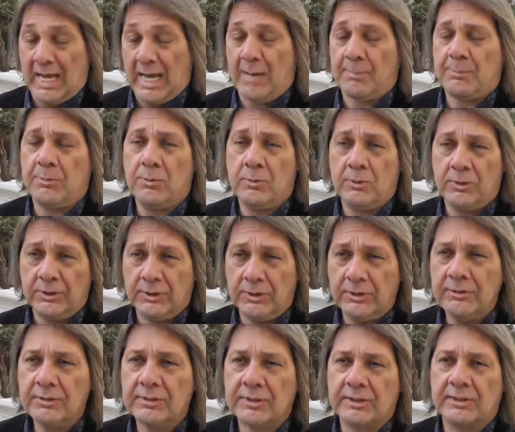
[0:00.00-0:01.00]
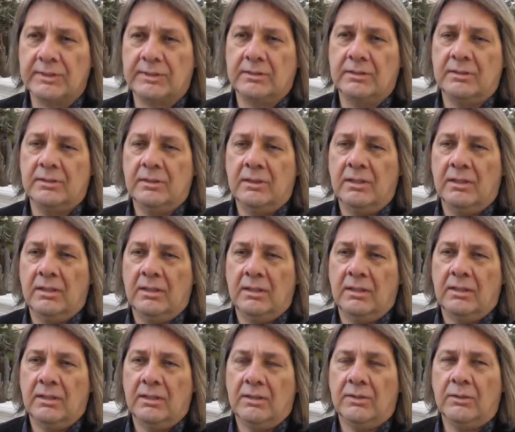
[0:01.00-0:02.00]
Apple uses
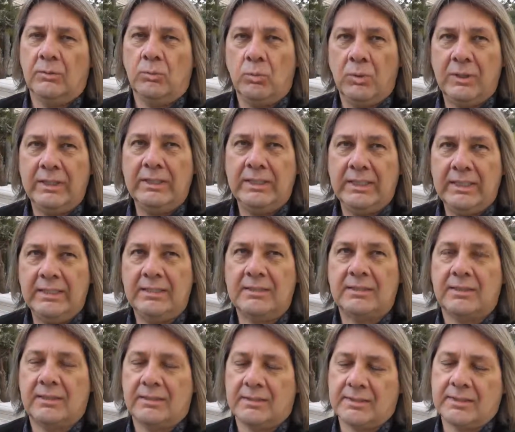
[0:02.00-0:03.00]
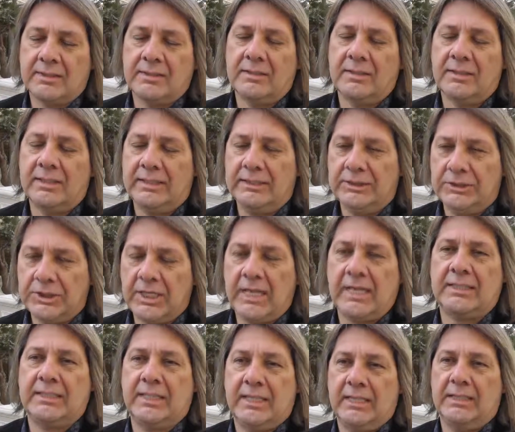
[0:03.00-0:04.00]
that we need to consider
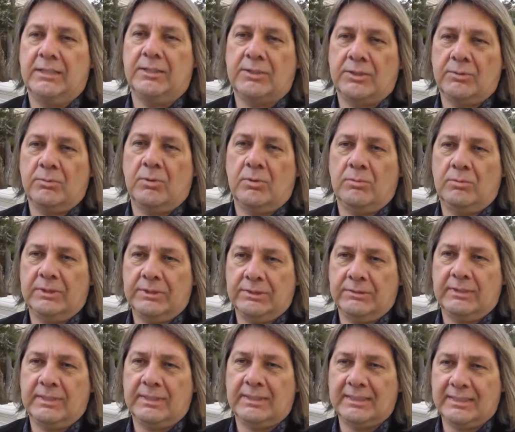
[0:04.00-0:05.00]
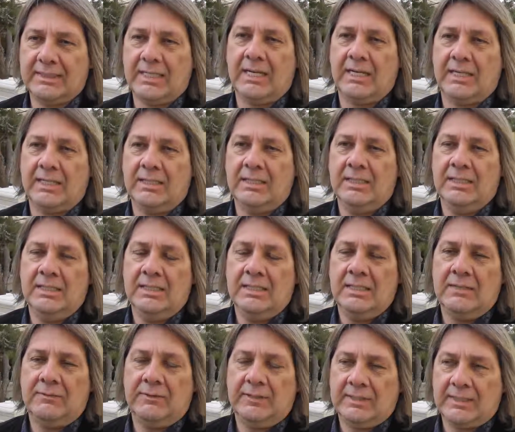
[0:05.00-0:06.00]
injecting into what we're doing today.
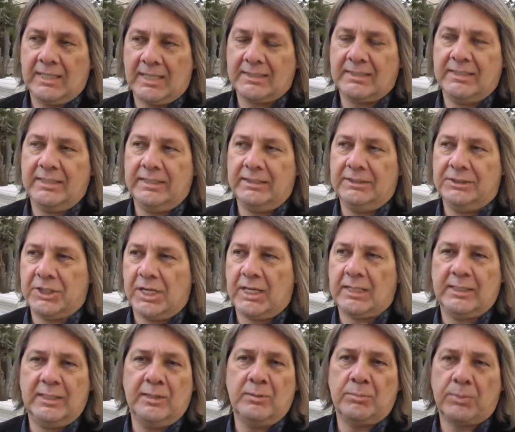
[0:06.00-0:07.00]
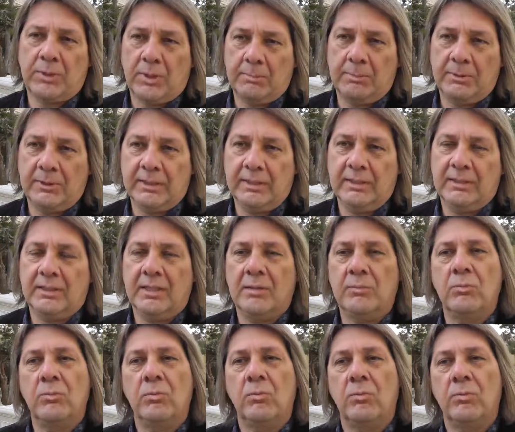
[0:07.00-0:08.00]
If it doesn't inject in properly,
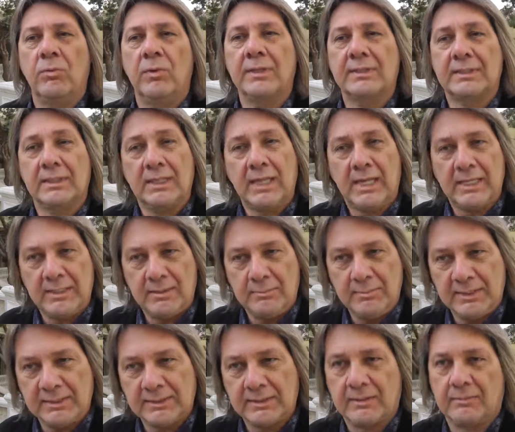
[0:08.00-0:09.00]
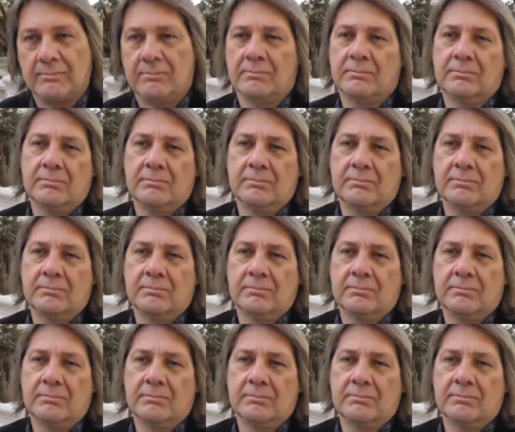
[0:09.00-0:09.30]
then there's a layer missing.